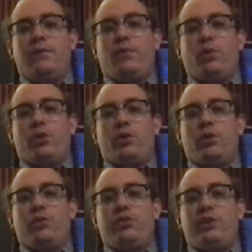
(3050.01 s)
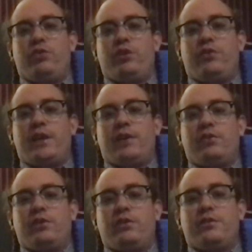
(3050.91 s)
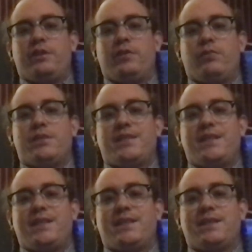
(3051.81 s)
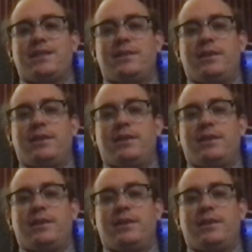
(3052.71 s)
for currency transactions, receipts.